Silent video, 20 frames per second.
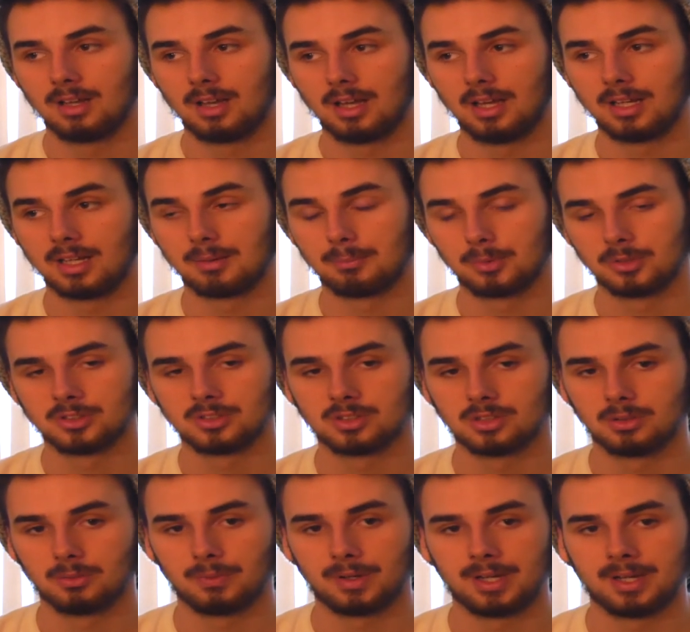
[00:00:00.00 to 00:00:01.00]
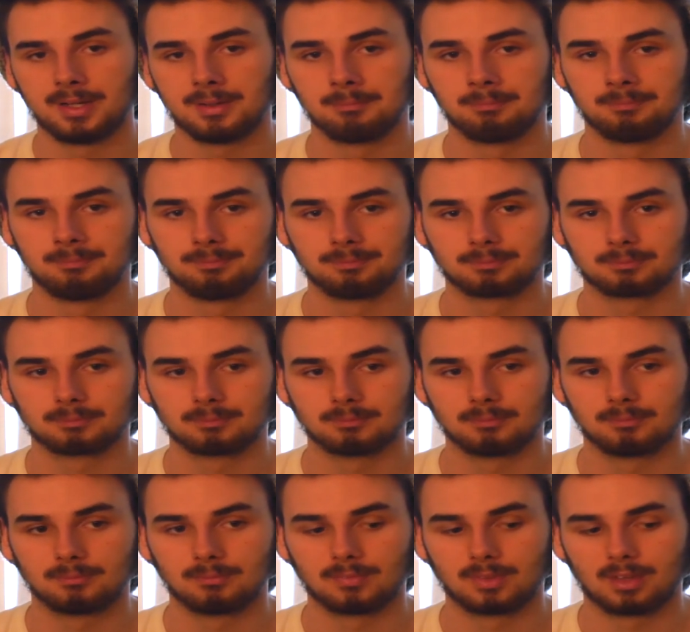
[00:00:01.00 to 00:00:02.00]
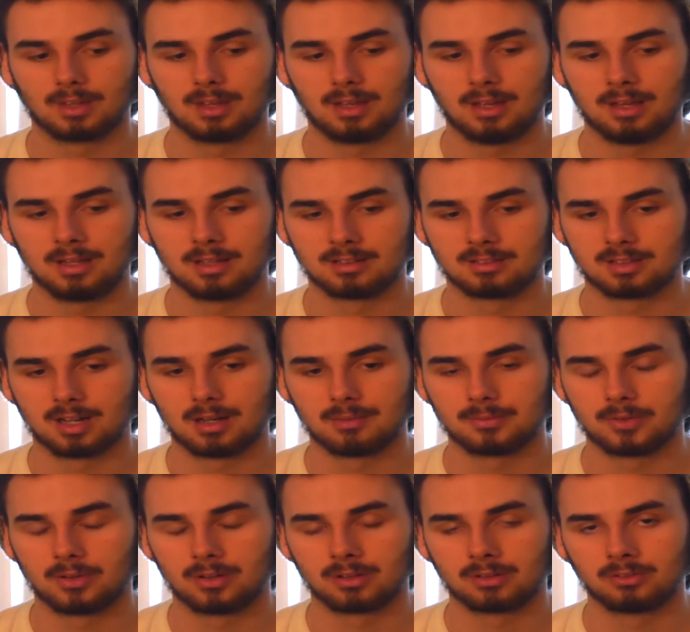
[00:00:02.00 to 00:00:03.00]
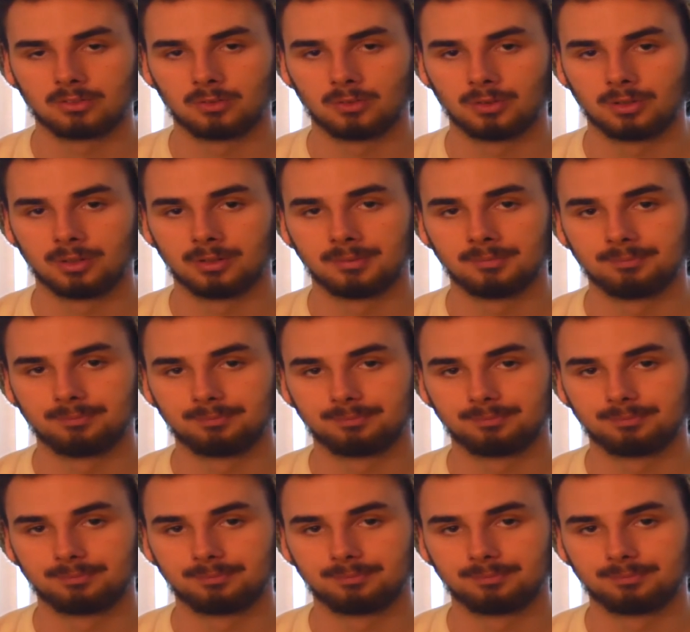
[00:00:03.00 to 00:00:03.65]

and I pushed her away, and I stopped talking to her.